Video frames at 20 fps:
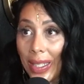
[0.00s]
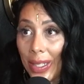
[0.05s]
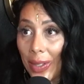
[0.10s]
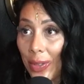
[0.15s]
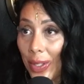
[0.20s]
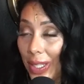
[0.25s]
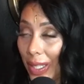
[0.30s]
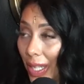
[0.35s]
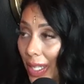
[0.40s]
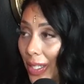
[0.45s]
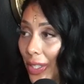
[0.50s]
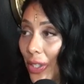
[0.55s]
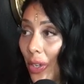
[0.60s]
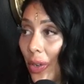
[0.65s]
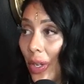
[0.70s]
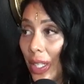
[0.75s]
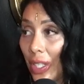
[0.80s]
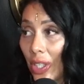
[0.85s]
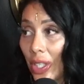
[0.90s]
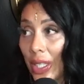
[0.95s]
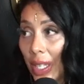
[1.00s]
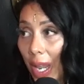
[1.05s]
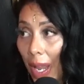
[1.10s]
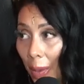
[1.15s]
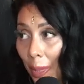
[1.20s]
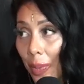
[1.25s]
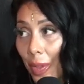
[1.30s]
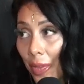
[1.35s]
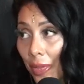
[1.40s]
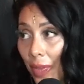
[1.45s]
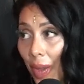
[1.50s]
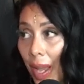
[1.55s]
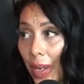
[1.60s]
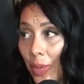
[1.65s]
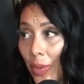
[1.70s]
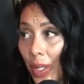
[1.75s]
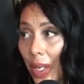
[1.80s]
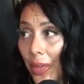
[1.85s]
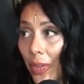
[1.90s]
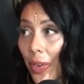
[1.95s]
Because mm. it was like, so it just
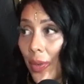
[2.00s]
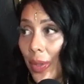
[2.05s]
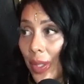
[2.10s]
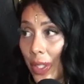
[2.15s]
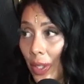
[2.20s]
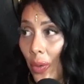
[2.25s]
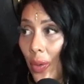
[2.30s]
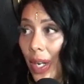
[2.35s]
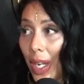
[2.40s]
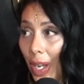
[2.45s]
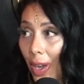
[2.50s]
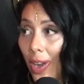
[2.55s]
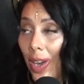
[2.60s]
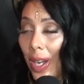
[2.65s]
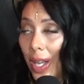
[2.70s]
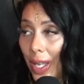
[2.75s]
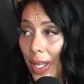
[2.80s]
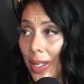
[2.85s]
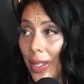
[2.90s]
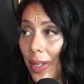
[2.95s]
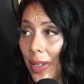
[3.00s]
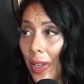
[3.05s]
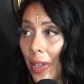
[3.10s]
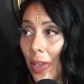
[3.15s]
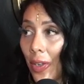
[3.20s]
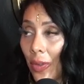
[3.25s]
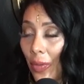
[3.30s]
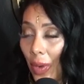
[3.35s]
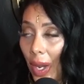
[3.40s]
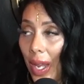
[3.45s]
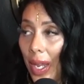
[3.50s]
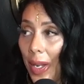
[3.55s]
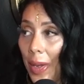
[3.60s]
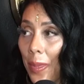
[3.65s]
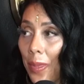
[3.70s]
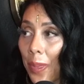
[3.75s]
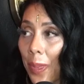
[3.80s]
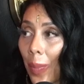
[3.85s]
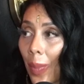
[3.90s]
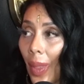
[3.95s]
amplified whatever was going on, mm-hmm.
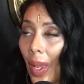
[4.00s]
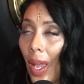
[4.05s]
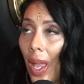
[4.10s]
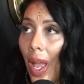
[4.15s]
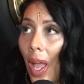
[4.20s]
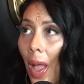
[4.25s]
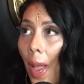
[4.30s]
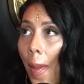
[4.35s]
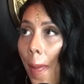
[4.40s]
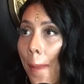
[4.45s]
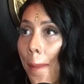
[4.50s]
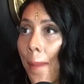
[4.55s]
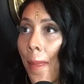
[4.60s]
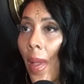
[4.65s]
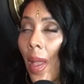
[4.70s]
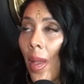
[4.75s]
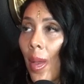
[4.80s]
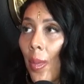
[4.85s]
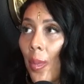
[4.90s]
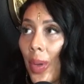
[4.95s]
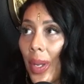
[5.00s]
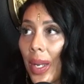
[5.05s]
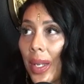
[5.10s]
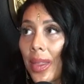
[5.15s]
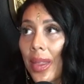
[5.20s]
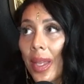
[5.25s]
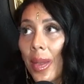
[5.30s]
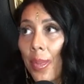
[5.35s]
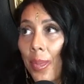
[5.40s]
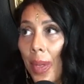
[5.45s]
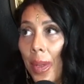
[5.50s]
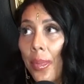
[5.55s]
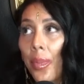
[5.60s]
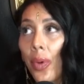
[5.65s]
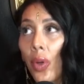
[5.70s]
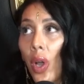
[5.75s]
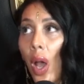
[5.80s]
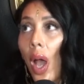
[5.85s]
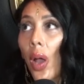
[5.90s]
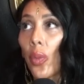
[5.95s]
right? Um, but I think
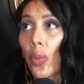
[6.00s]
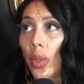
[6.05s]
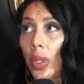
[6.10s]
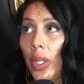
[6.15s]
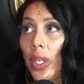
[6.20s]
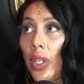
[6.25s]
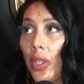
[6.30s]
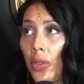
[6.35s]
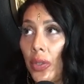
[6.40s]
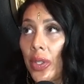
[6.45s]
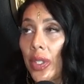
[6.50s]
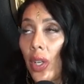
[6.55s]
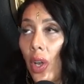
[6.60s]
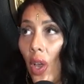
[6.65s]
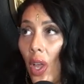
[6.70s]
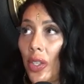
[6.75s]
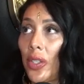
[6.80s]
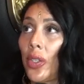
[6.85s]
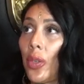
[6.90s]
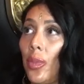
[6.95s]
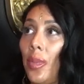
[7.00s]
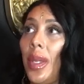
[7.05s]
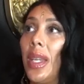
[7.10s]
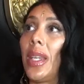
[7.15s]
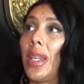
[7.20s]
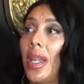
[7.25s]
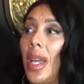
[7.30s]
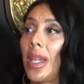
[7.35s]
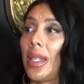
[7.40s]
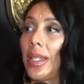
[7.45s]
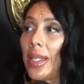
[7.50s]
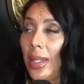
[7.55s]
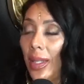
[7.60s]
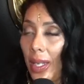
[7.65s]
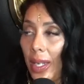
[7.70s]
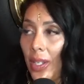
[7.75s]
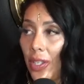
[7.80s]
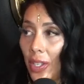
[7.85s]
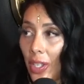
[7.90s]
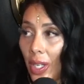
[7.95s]
people got really used to also being in
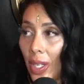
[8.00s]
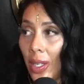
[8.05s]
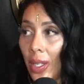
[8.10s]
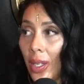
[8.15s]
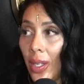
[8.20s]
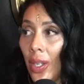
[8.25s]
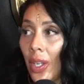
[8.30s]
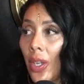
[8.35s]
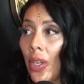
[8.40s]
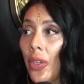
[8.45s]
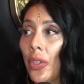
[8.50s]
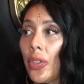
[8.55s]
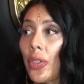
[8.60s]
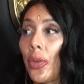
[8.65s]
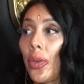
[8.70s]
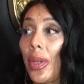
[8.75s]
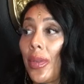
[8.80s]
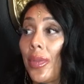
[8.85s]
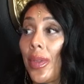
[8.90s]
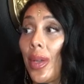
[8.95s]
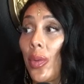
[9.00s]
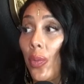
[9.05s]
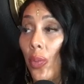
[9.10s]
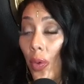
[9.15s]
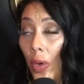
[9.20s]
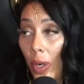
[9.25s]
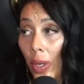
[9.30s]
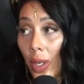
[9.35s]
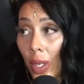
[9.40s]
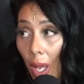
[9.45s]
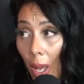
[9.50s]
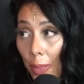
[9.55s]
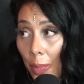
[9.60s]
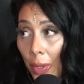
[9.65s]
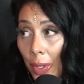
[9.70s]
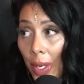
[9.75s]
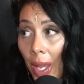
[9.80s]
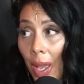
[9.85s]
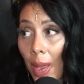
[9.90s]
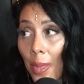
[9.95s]
isolation. So if they weren't
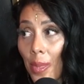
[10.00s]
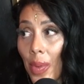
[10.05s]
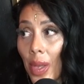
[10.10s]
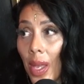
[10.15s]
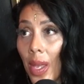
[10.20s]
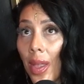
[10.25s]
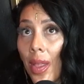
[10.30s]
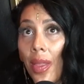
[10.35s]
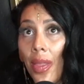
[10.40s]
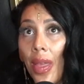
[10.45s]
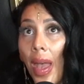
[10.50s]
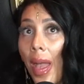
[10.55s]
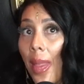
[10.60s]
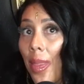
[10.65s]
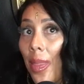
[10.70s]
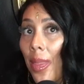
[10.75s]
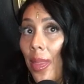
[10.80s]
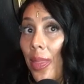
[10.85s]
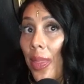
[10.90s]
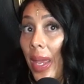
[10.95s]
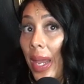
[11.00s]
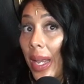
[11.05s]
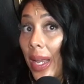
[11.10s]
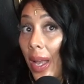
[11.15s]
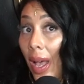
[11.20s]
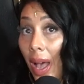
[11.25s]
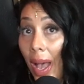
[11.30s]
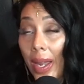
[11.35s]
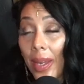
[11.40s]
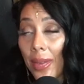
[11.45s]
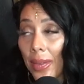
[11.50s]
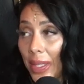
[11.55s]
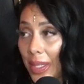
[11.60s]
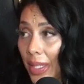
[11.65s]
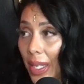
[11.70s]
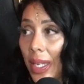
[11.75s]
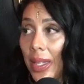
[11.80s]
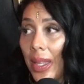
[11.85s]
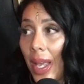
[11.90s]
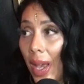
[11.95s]
coupled up, then they kind
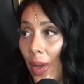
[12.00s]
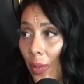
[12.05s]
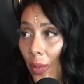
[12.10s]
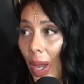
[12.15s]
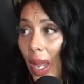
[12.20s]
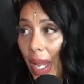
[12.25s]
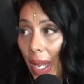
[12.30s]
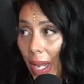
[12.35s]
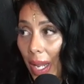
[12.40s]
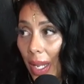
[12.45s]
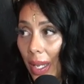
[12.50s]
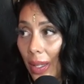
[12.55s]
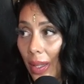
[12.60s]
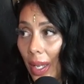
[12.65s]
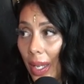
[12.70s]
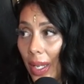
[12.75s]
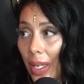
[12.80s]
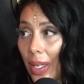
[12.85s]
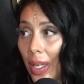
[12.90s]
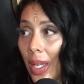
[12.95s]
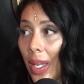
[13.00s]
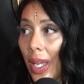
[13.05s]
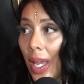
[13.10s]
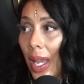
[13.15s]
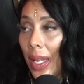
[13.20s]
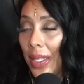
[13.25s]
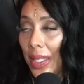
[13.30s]
of stayed that way. Like, yeah.